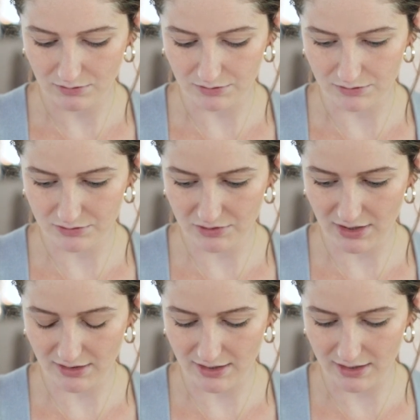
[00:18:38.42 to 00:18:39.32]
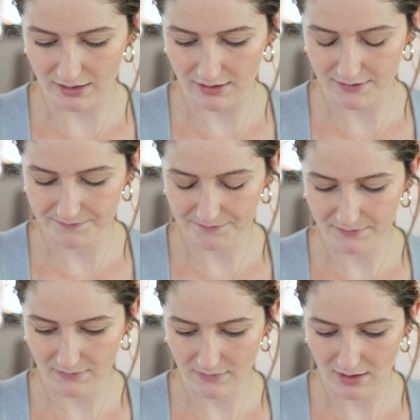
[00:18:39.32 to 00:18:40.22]
we'll do straight leg,
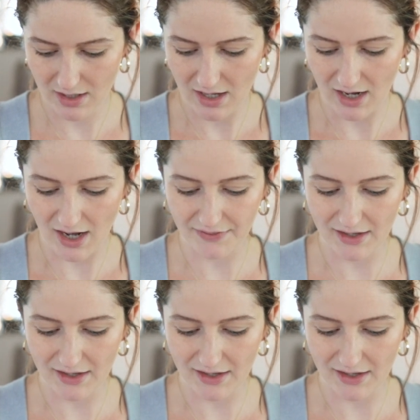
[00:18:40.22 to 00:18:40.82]
and